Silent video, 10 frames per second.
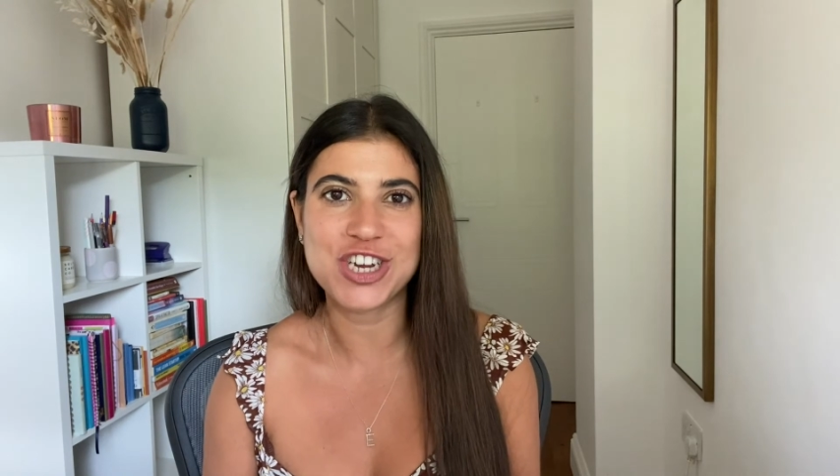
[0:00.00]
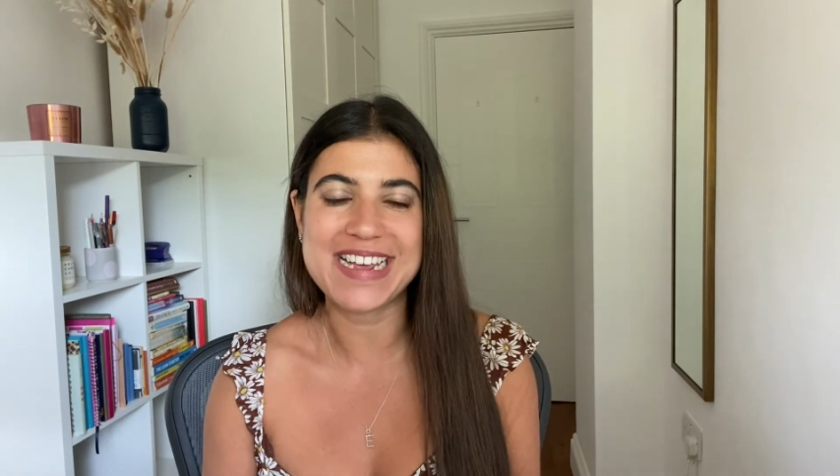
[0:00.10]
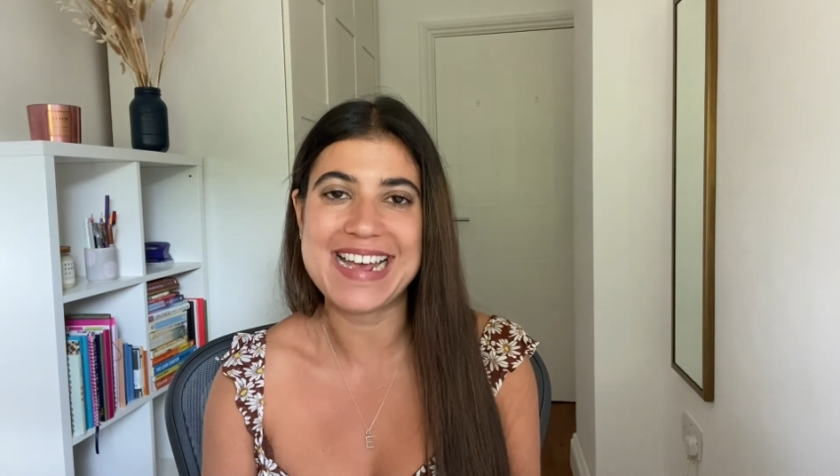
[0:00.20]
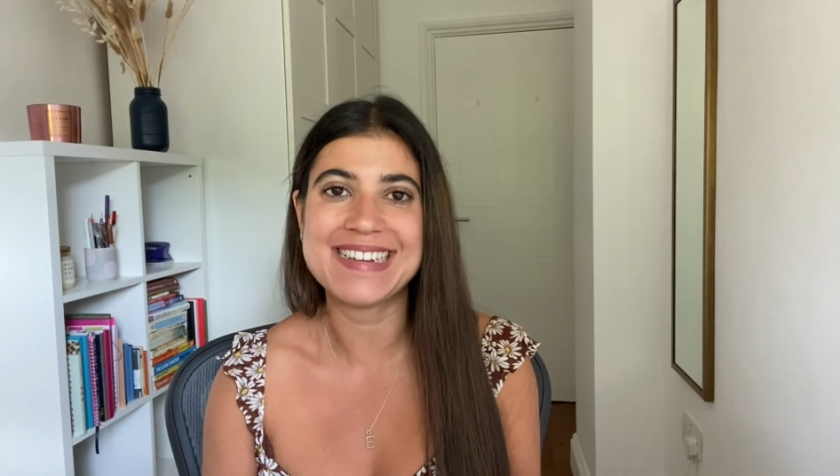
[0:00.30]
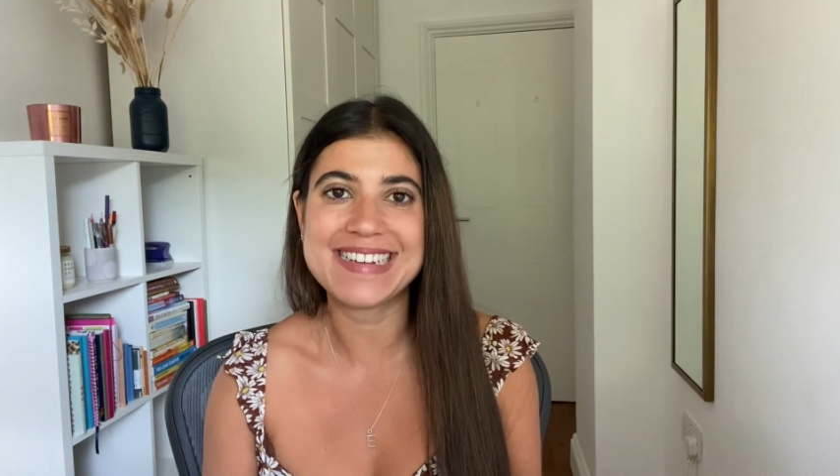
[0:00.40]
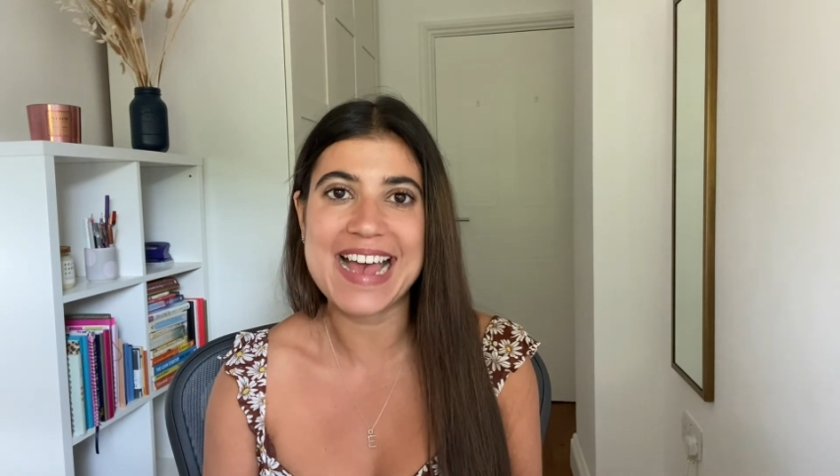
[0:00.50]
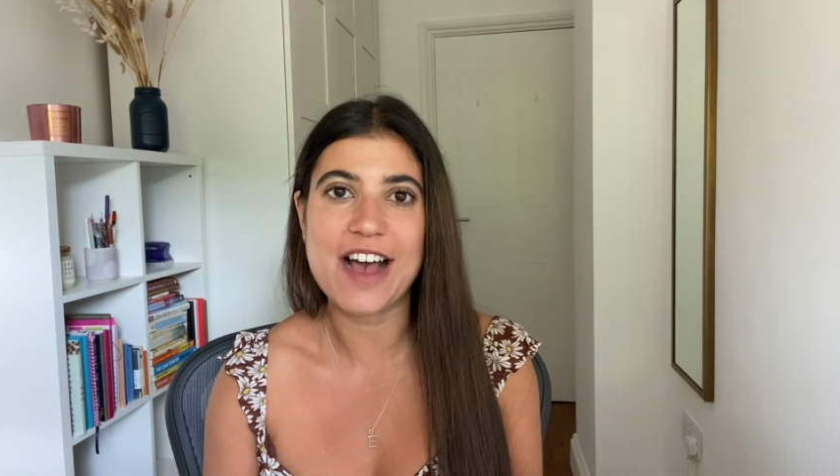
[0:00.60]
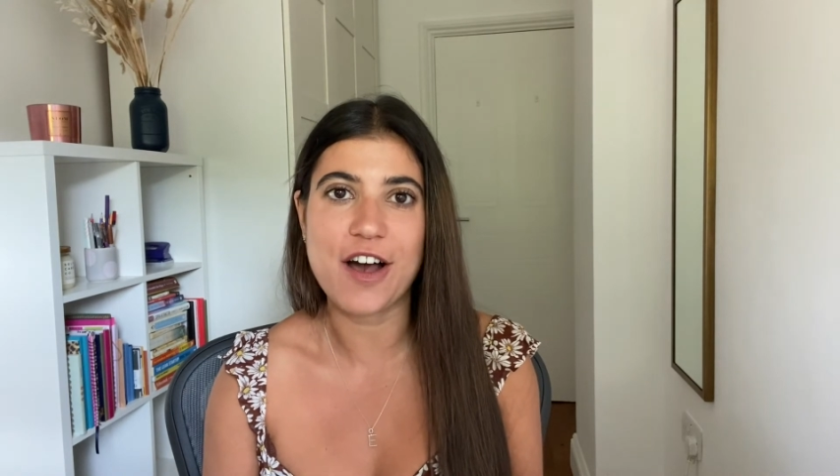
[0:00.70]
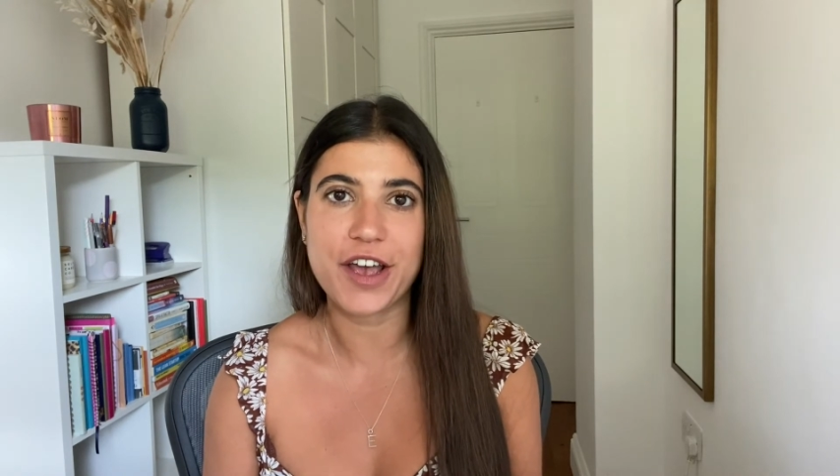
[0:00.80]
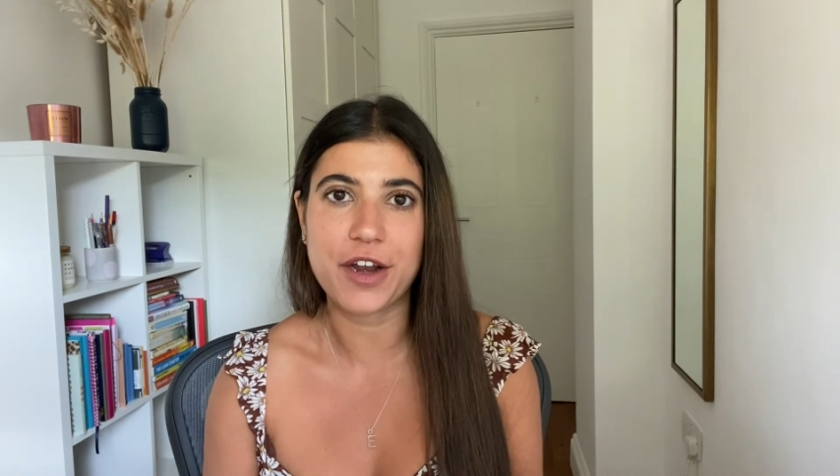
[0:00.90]
eat to get
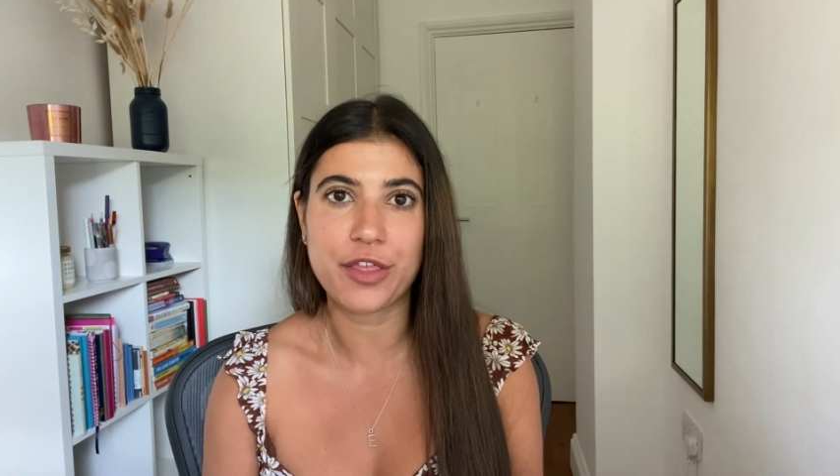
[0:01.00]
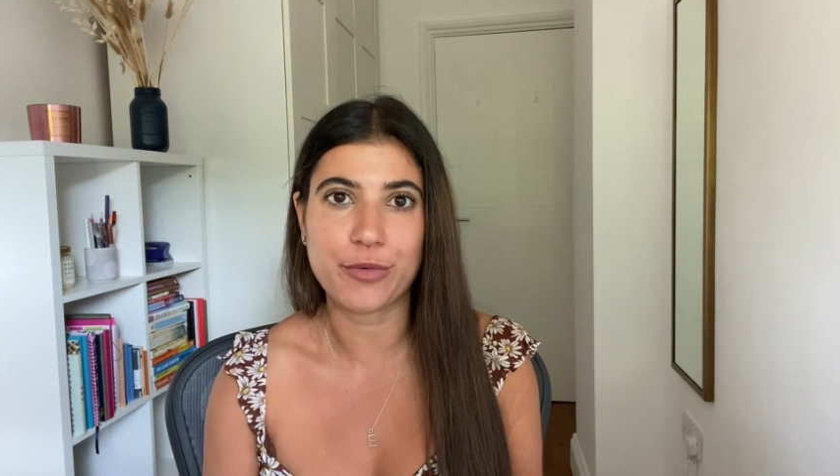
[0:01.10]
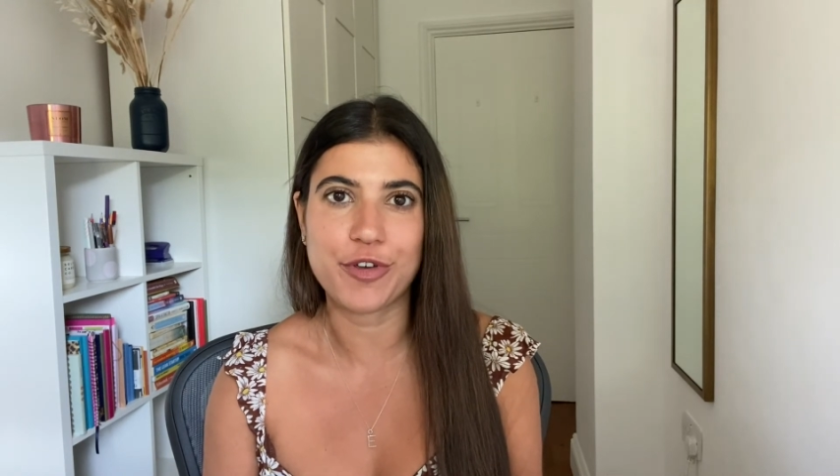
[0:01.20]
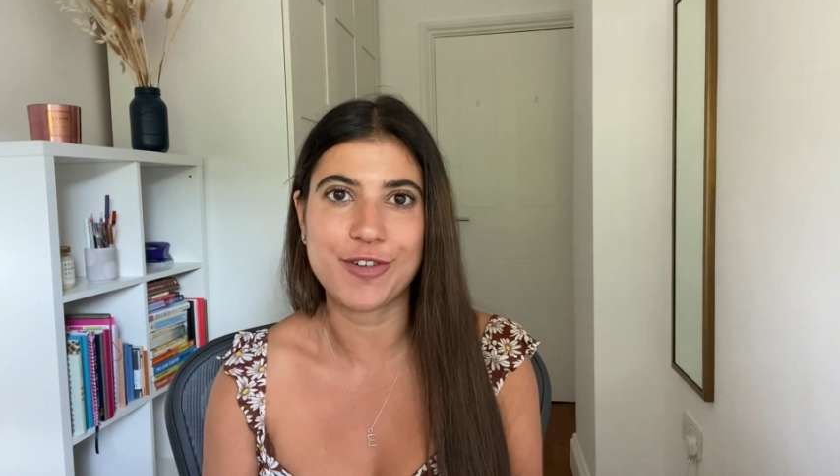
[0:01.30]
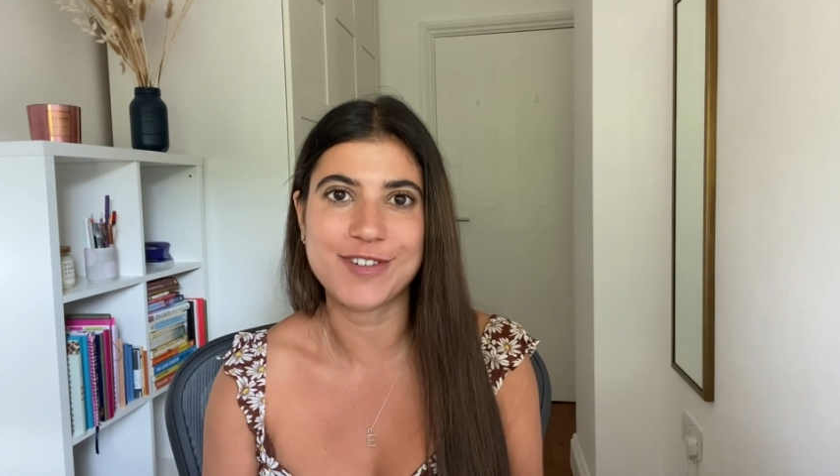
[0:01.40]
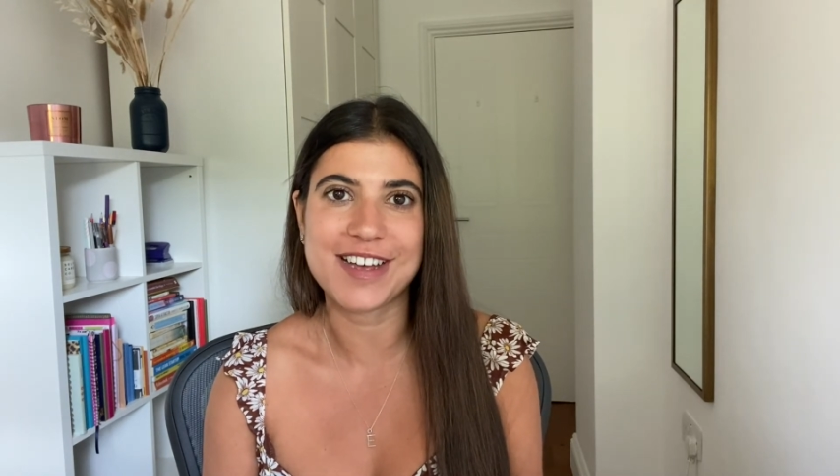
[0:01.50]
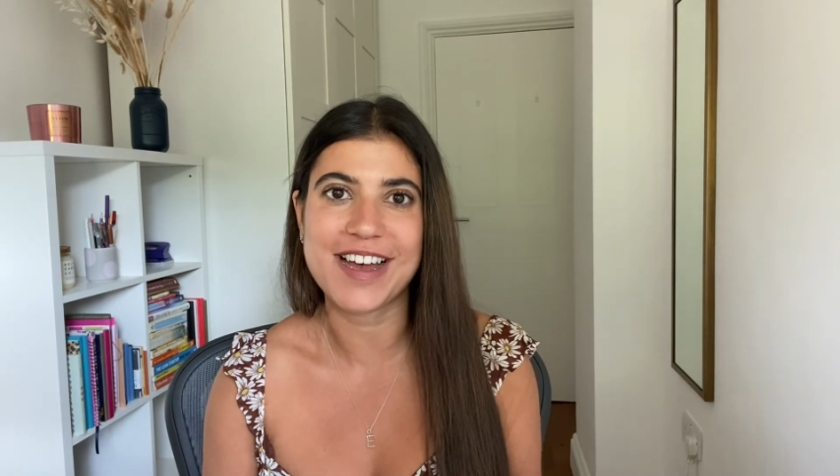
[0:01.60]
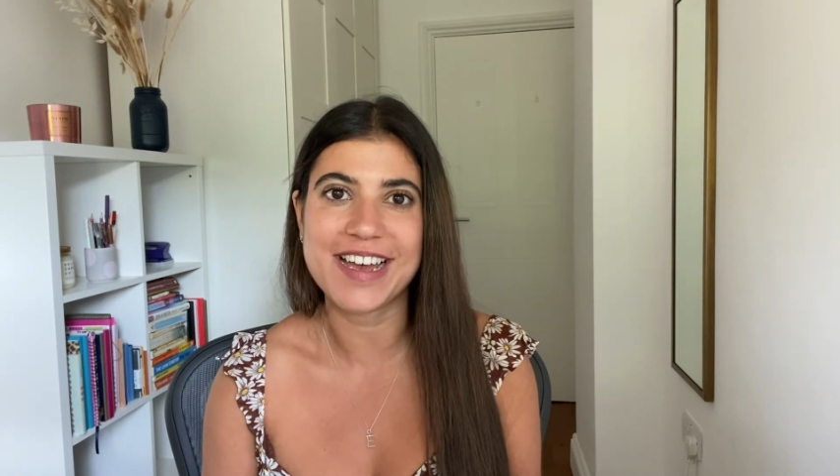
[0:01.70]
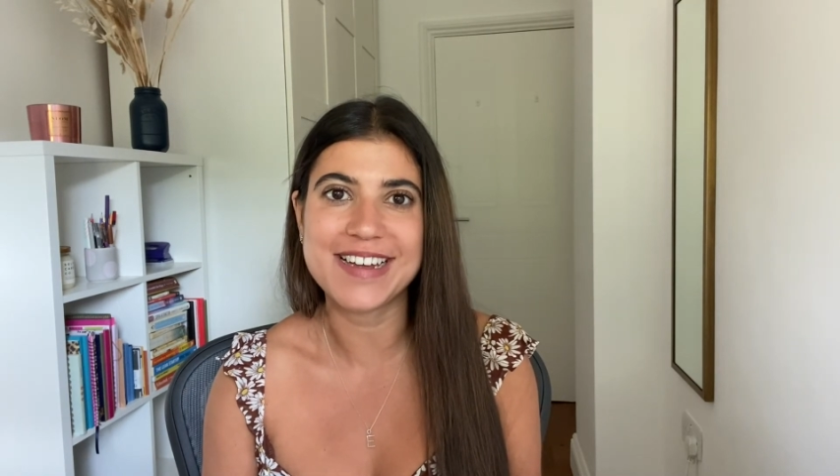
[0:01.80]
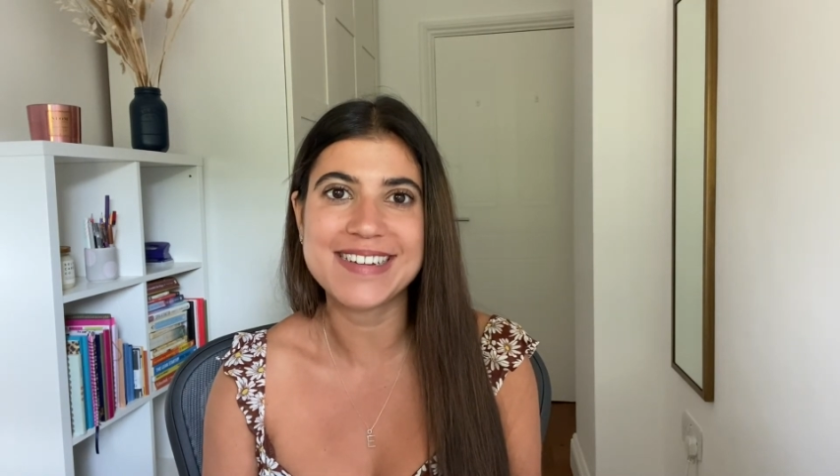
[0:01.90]
iron through your
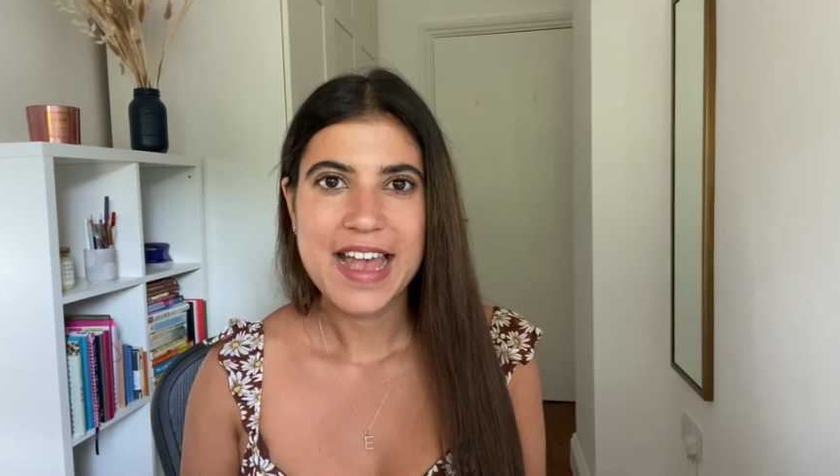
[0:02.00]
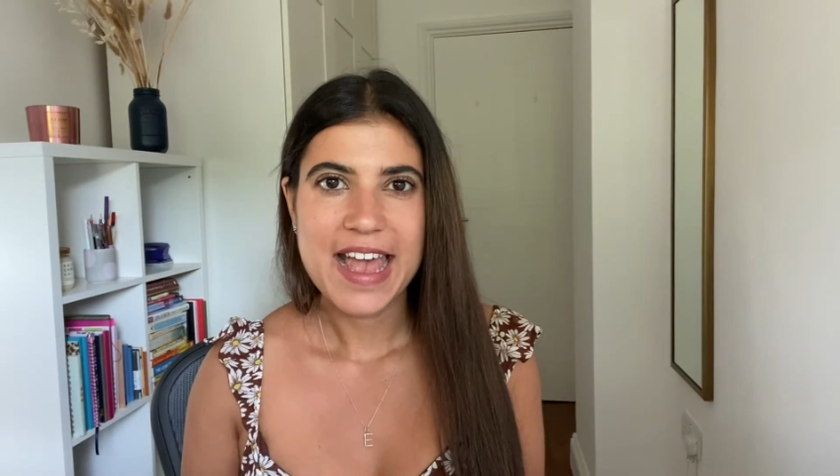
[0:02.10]
diet.